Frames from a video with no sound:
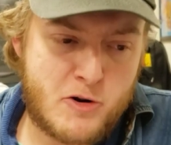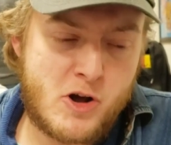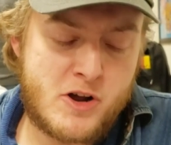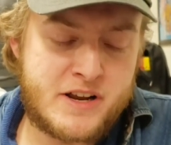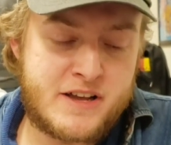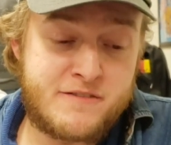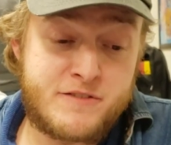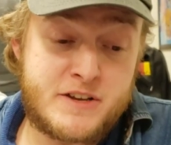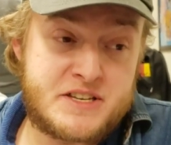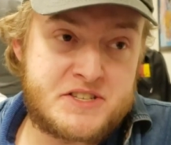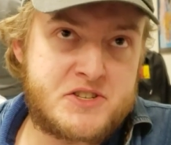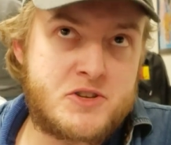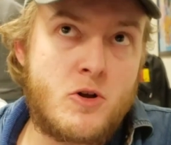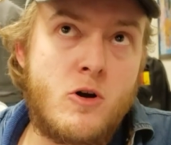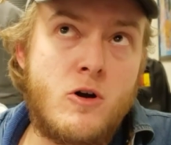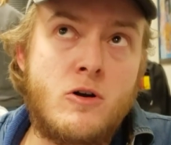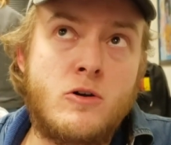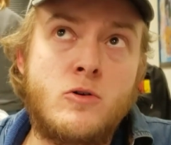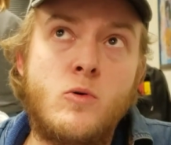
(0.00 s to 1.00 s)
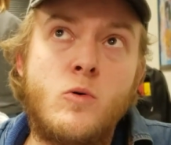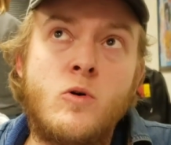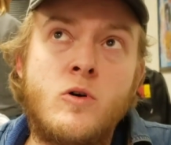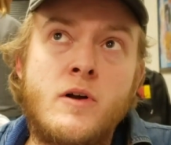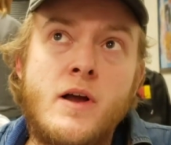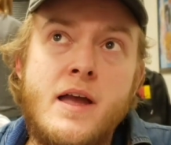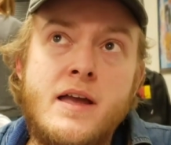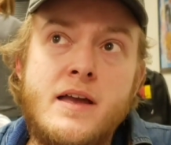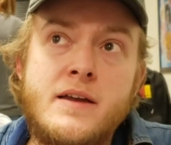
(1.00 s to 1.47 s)
on a Vstar
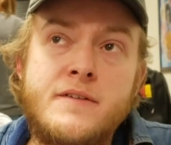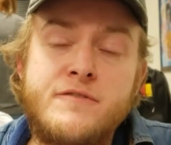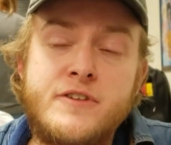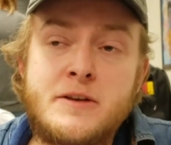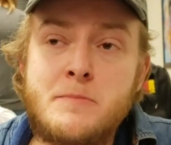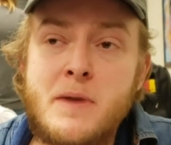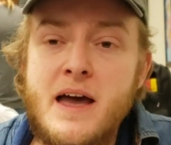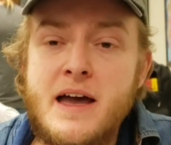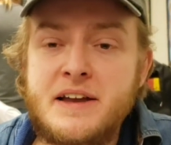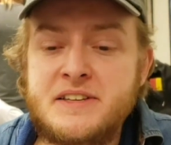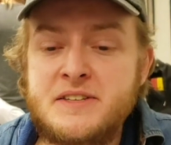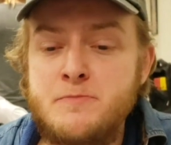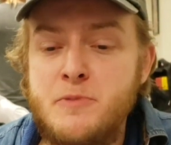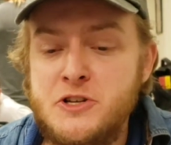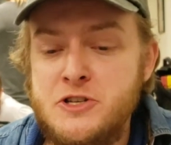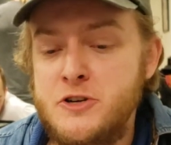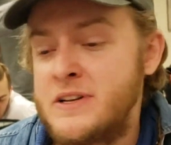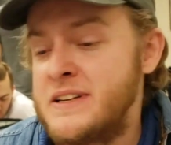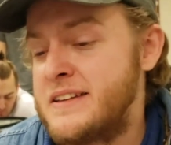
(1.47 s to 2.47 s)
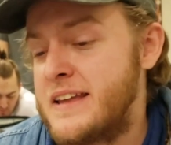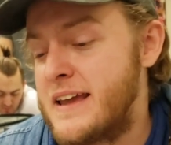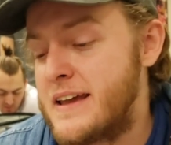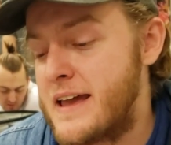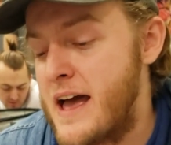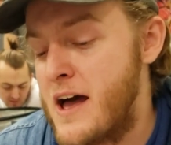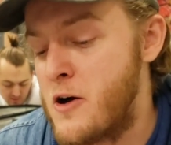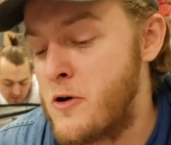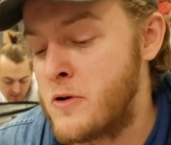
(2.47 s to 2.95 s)
or a VMAX, but you can
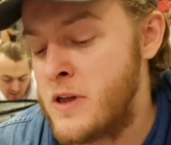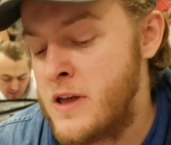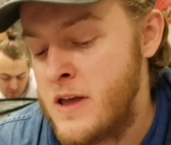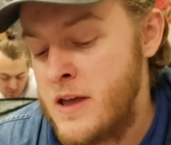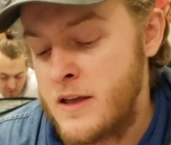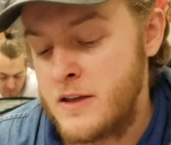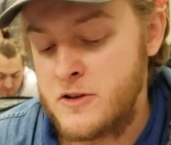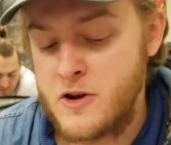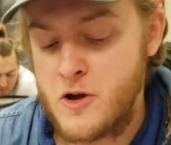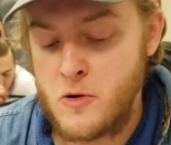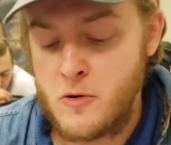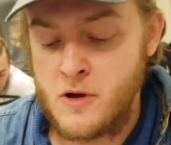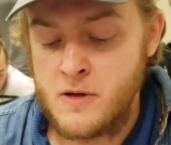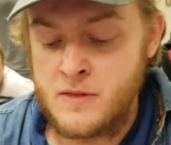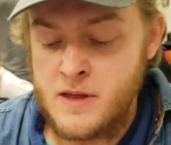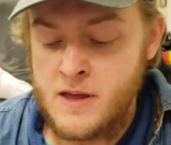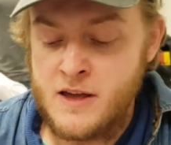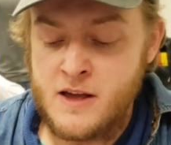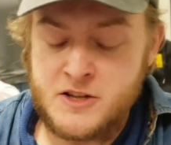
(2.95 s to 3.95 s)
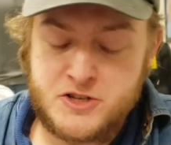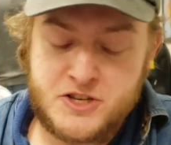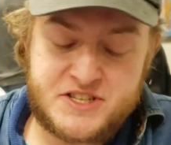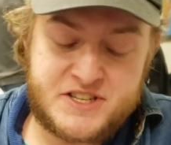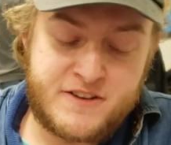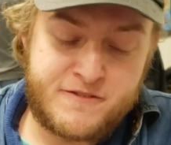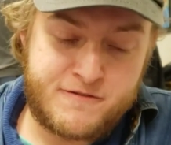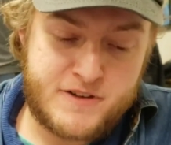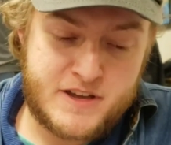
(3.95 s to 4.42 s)
take out, you know,
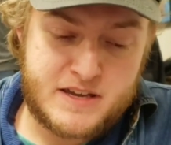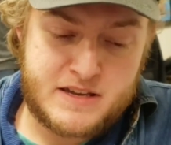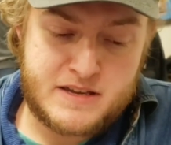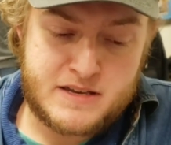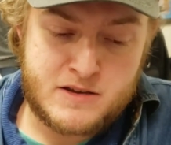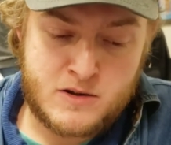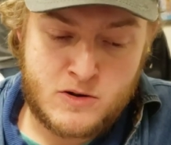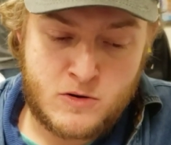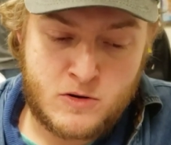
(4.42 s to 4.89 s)
just a V,